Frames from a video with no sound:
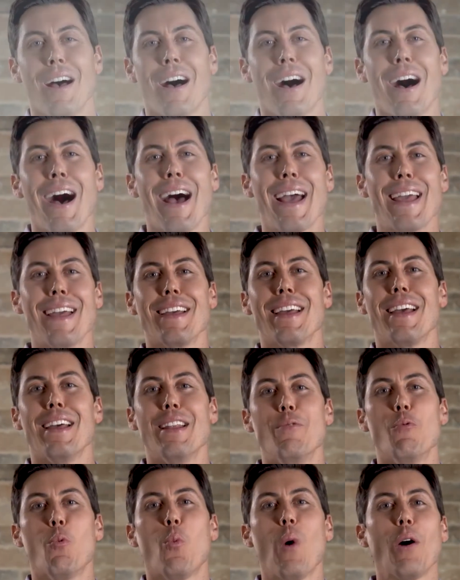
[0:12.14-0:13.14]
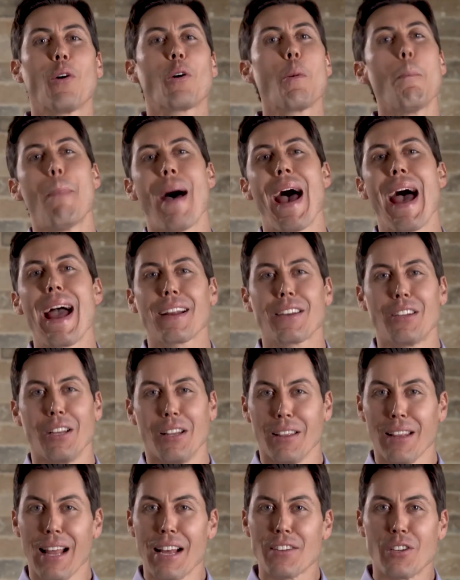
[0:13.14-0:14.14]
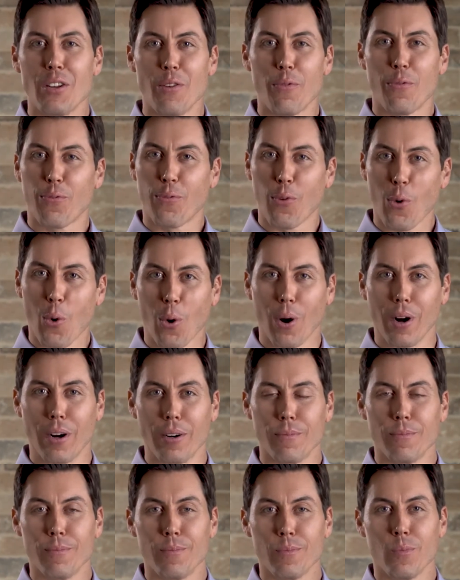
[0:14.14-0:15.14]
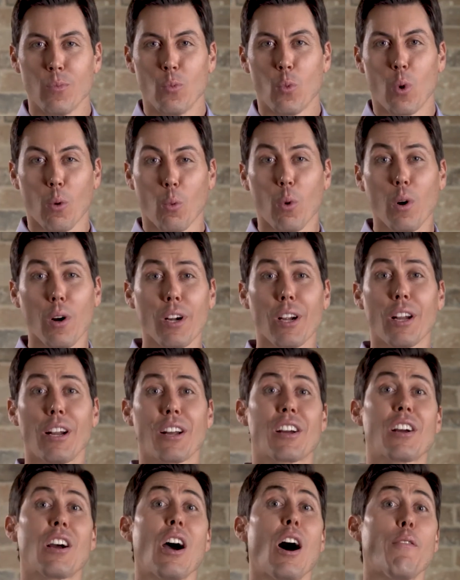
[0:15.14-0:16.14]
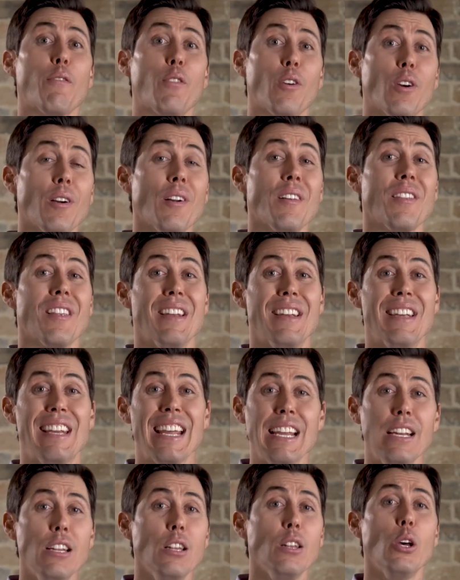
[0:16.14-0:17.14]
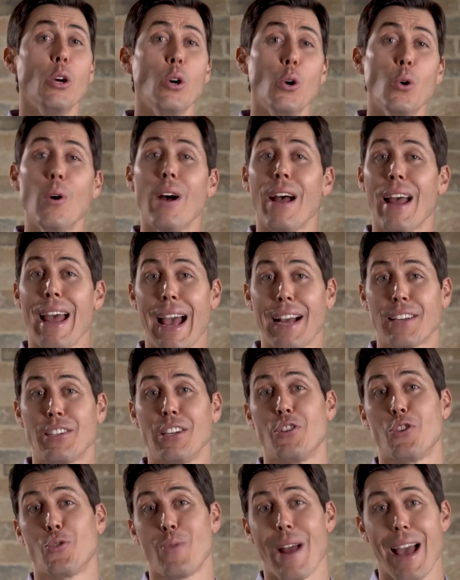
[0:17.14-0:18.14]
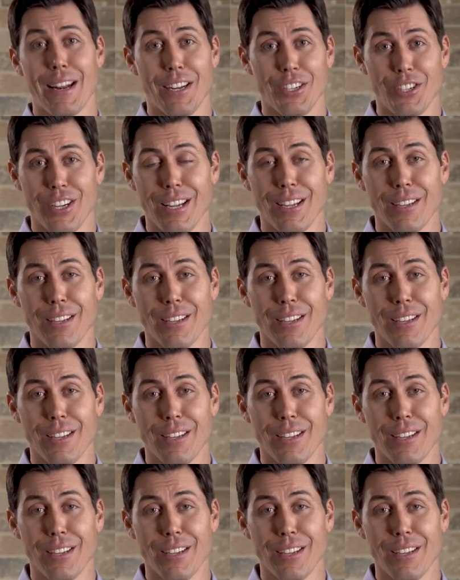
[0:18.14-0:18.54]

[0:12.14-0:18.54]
Hi, and welcome back to Lesson 4, where we're going to cover the deed in lieu exit strategy.